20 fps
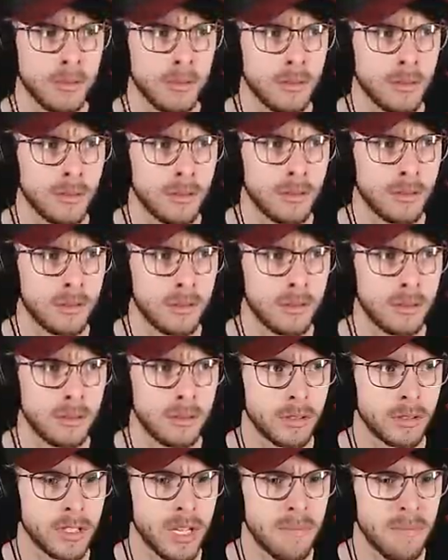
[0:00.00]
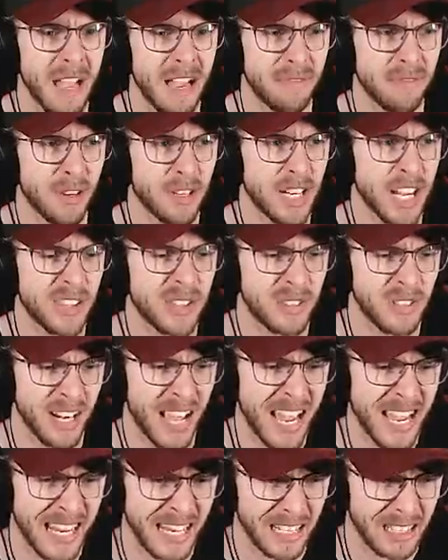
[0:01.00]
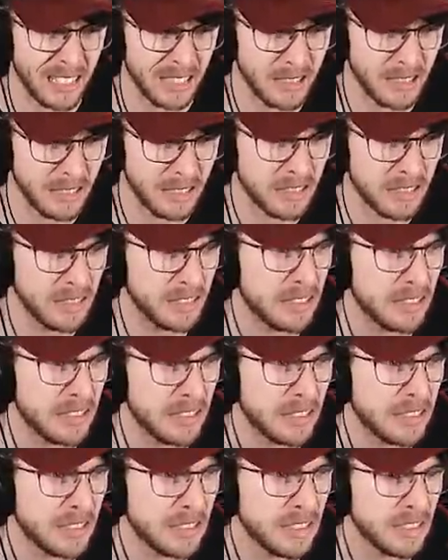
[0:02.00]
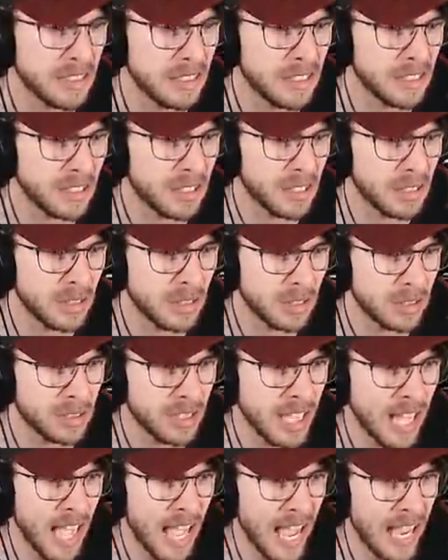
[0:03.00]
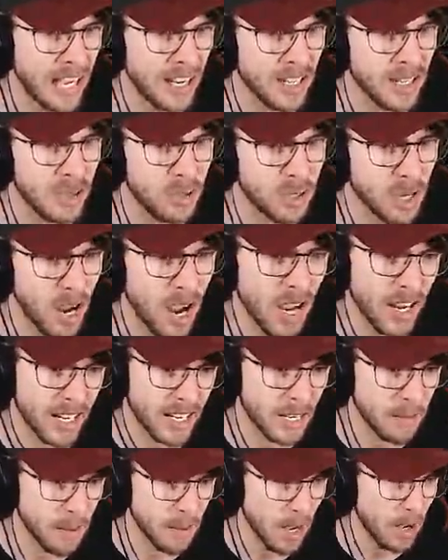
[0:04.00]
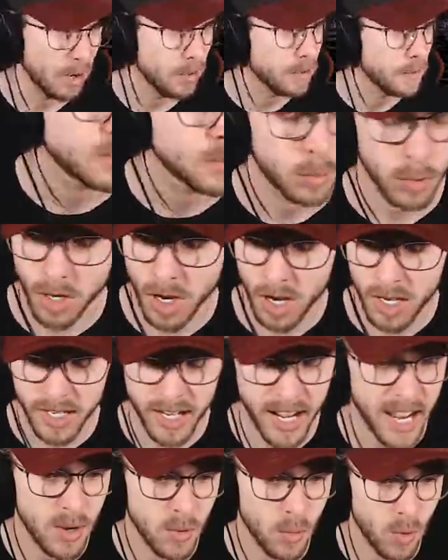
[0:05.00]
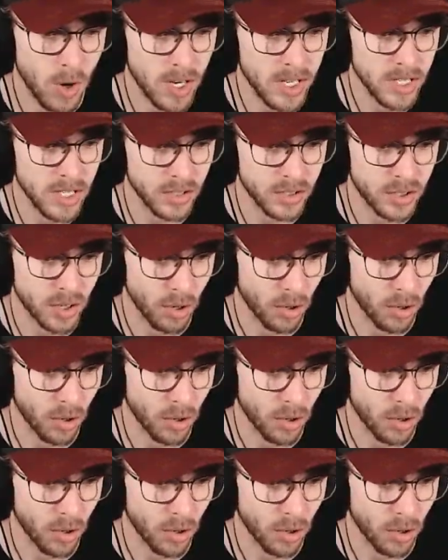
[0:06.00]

this time. Come back for another night. Great new relics over the weekend. The heck are you talking about? We're right on night one, you so,